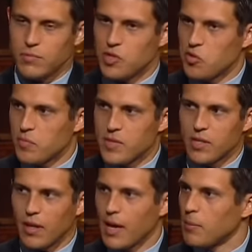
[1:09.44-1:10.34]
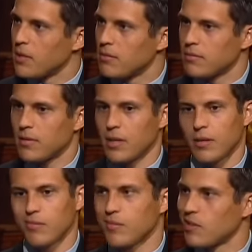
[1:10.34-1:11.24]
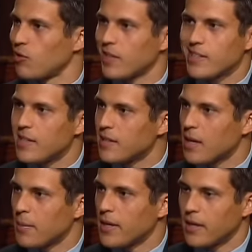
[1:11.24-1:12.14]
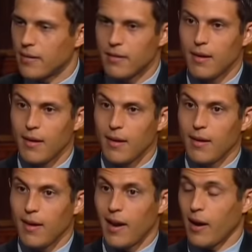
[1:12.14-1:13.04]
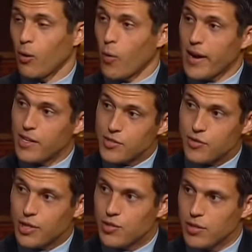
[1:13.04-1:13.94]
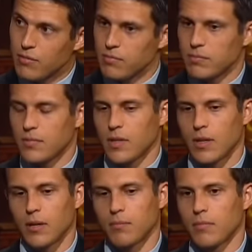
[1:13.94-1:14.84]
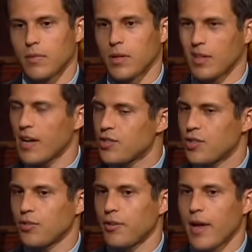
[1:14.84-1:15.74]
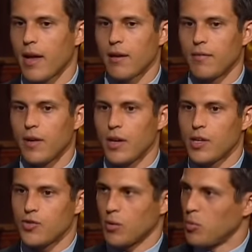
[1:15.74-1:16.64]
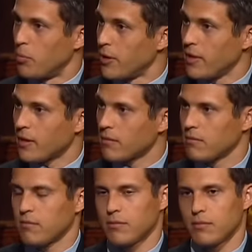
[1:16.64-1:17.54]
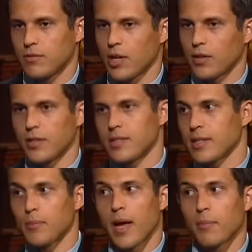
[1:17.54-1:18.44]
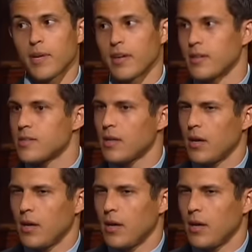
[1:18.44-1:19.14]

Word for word: tooth misalignment, crooked teeth coming in, airway constriction. Um, a lot of children have trouble breathing. Childhood sleep apnea is